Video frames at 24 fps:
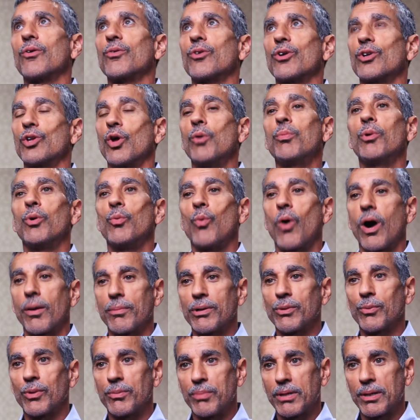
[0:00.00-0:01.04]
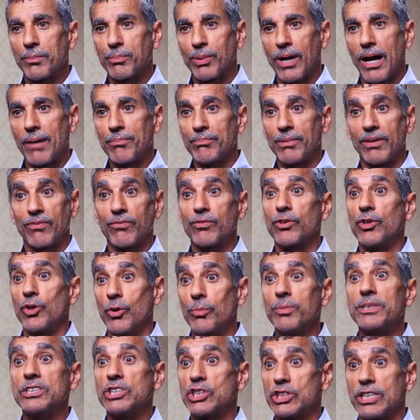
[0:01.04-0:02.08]
global warming would be a problem if
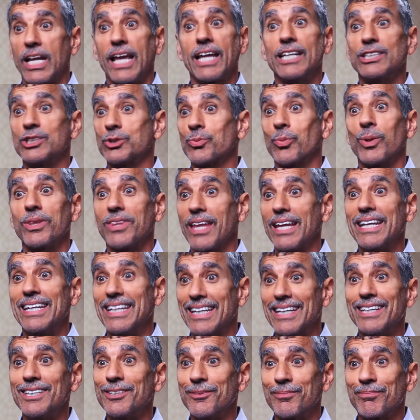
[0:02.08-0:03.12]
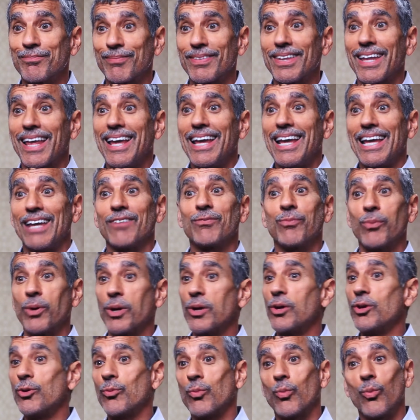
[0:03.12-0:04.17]
humans changed what they did? If
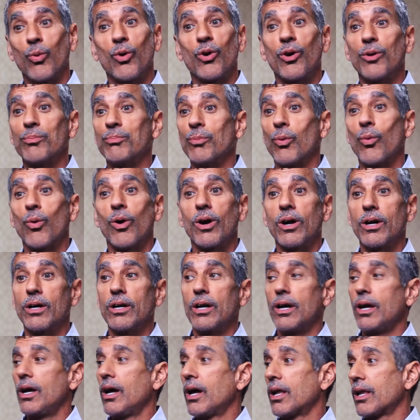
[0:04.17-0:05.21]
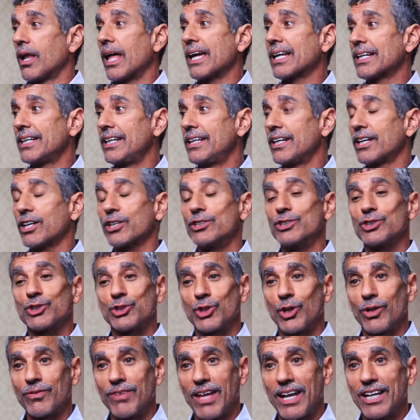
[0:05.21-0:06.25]
we were more likely to
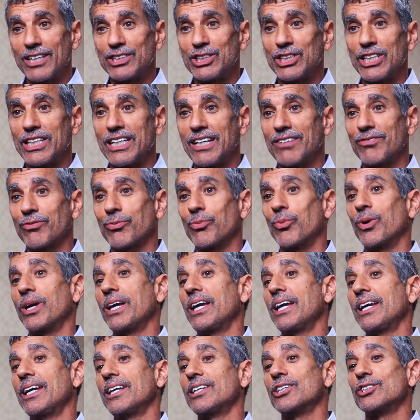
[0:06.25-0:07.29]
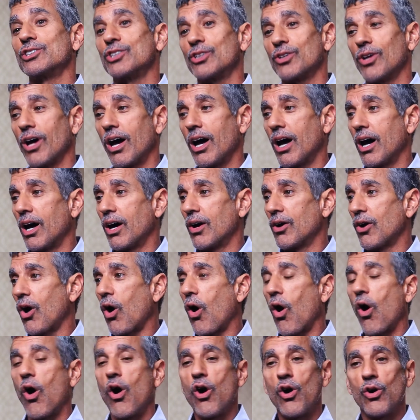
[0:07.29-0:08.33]
conserve energy, if we uh,
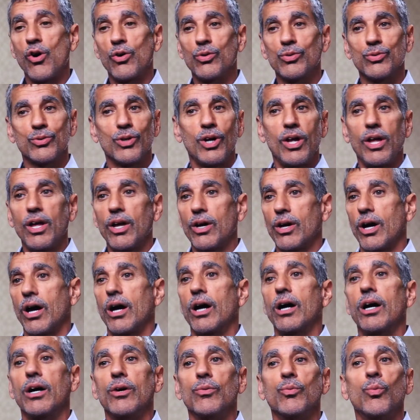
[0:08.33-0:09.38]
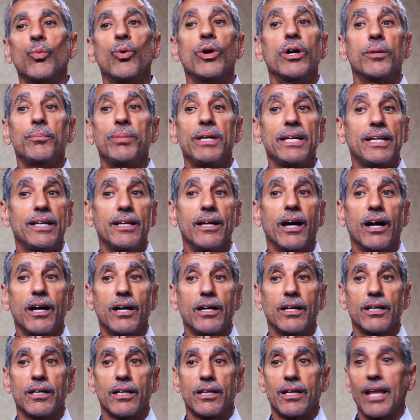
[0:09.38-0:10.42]
all uh, were to be
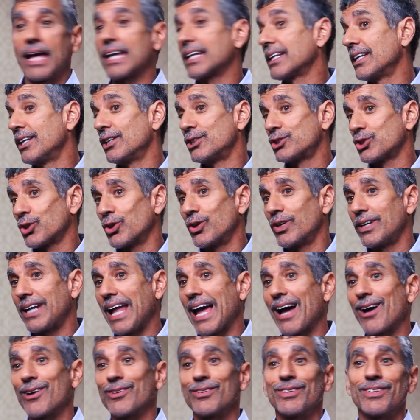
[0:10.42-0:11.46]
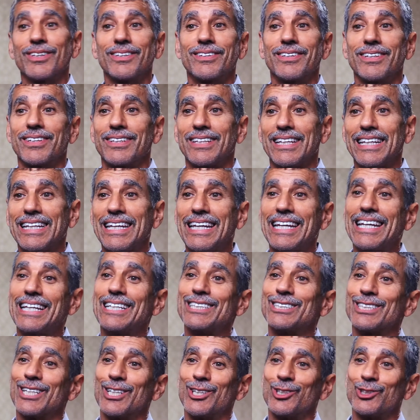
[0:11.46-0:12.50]
uh, likely to turn down the
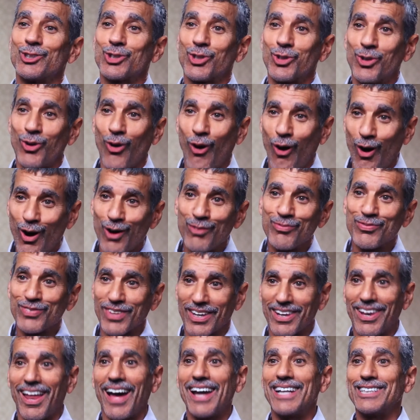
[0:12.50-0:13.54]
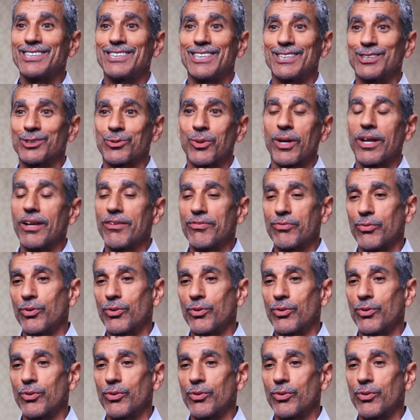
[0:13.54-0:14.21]
heat and turn off the lights as we left